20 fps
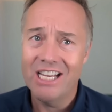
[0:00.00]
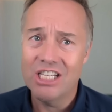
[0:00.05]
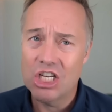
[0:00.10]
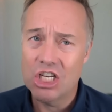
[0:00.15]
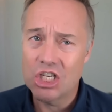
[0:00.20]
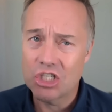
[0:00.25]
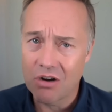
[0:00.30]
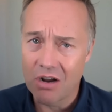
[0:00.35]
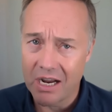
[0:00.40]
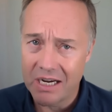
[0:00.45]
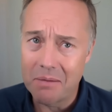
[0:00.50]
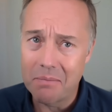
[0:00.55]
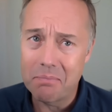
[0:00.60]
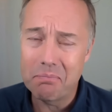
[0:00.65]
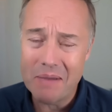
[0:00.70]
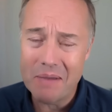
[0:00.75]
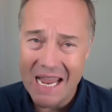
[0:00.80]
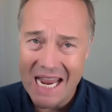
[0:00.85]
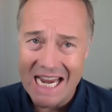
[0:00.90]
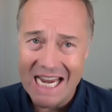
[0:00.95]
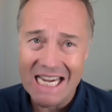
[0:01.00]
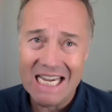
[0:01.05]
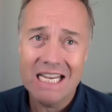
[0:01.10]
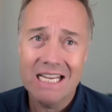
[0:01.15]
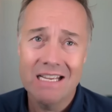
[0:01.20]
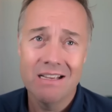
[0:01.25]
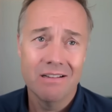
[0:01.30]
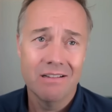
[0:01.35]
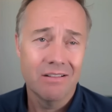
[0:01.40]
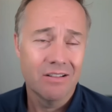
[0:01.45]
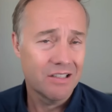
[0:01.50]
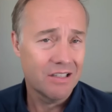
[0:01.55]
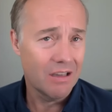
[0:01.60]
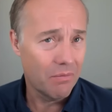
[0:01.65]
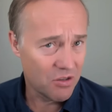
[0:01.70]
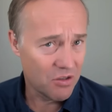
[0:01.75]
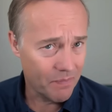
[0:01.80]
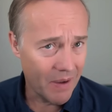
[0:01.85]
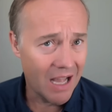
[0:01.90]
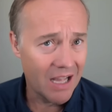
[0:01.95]
and she's trying to bait
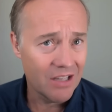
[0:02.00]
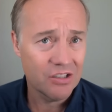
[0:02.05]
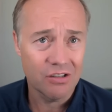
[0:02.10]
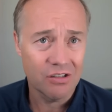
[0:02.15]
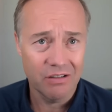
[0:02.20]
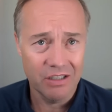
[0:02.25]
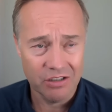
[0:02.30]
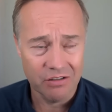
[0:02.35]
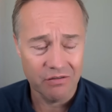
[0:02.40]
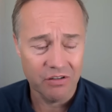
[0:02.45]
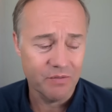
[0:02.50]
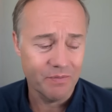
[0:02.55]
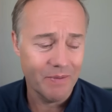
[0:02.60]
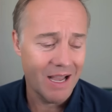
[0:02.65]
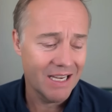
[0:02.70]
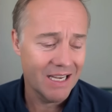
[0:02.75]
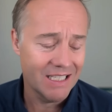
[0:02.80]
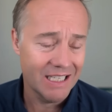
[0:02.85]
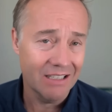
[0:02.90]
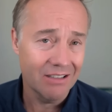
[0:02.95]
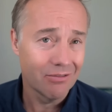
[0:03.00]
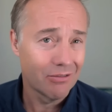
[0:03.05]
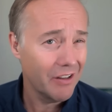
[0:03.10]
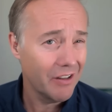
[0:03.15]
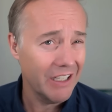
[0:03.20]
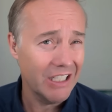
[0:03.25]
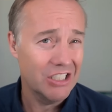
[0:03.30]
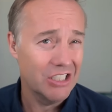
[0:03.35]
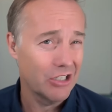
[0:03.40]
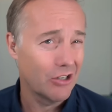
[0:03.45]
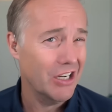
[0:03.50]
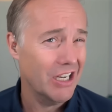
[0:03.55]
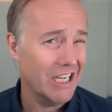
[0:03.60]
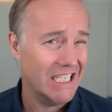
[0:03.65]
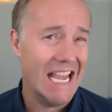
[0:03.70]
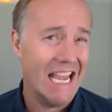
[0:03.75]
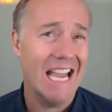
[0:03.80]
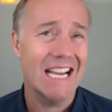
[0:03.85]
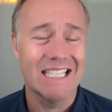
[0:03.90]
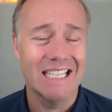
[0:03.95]
some sponsor into responding. Really
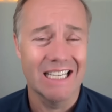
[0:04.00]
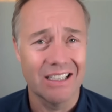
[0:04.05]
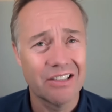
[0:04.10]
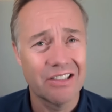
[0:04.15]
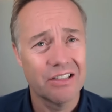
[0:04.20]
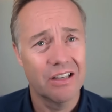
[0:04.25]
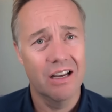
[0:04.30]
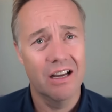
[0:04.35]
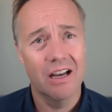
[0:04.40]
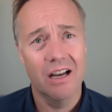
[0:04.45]
dirty tactics.